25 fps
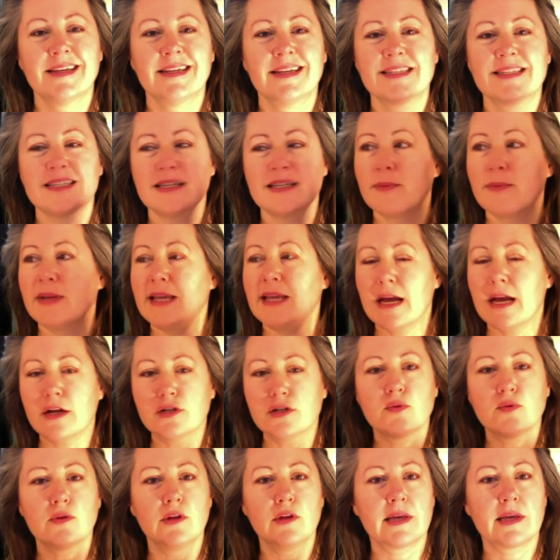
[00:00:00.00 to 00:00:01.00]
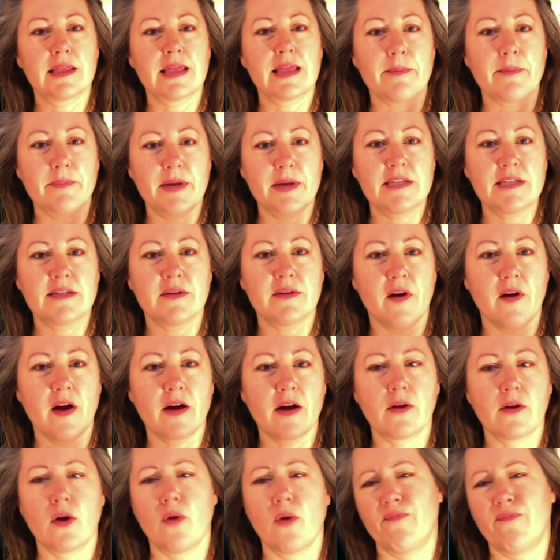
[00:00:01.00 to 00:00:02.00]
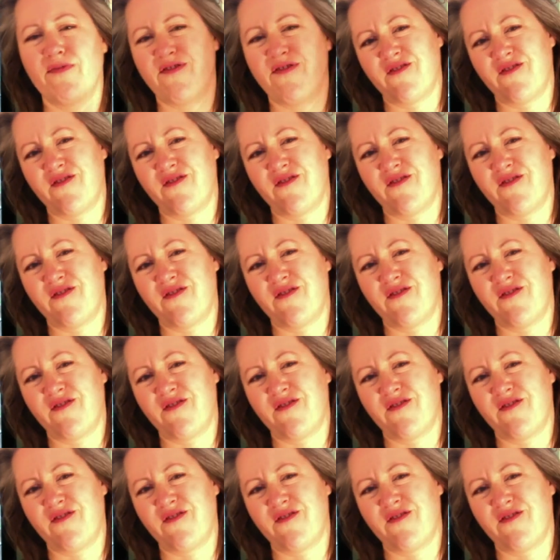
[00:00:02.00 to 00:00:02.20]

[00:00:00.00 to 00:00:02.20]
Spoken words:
Somebody else will look at that piece of art and go,